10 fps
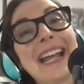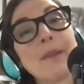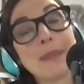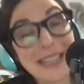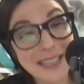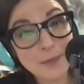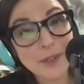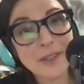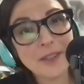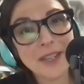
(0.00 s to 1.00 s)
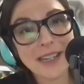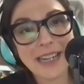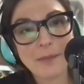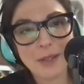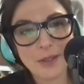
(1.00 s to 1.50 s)
Because we're here
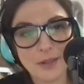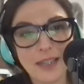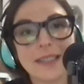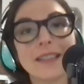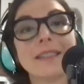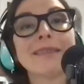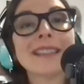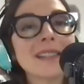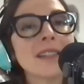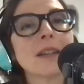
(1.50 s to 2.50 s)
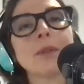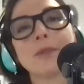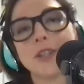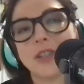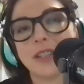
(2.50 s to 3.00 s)
talking about stress, let's talk about
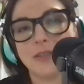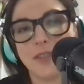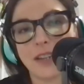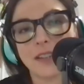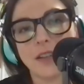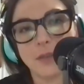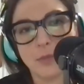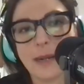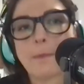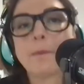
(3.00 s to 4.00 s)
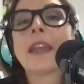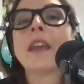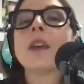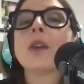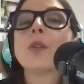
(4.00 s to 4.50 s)
reishi's effects on the brain.
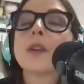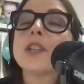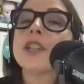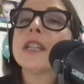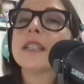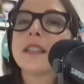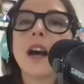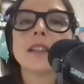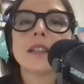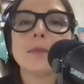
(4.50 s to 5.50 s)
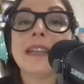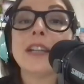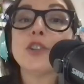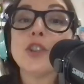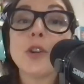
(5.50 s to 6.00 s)
Reishi is thought to be
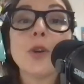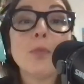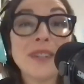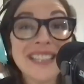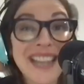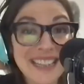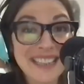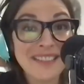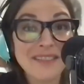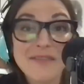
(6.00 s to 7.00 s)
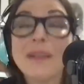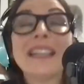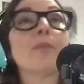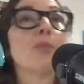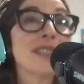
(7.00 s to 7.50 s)
neuroprotective,
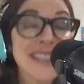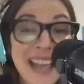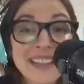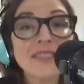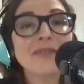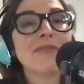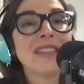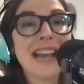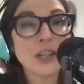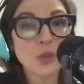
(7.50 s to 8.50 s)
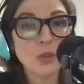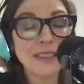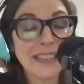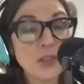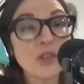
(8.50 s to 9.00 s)
meaning protective of the actual
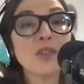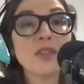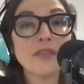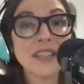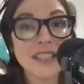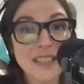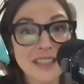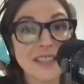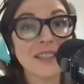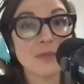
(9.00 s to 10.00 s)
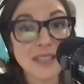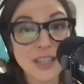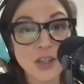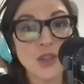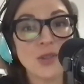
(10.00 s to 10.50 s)
like nervous system tissues